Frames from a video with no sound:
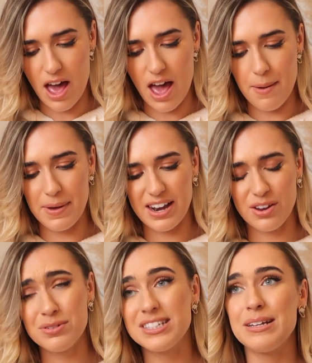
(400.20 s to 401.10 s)
Um, and I
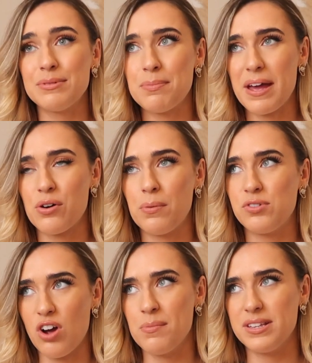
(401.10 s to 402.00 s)
always seem to pick up
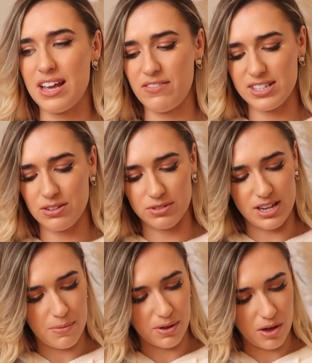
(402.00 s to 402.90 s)
pyjamas every single
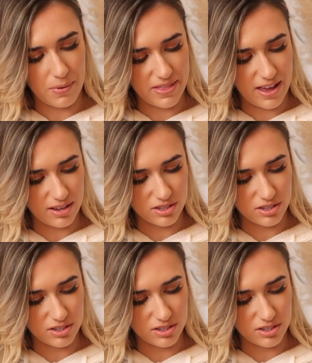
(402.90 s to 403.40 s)
time I go in there.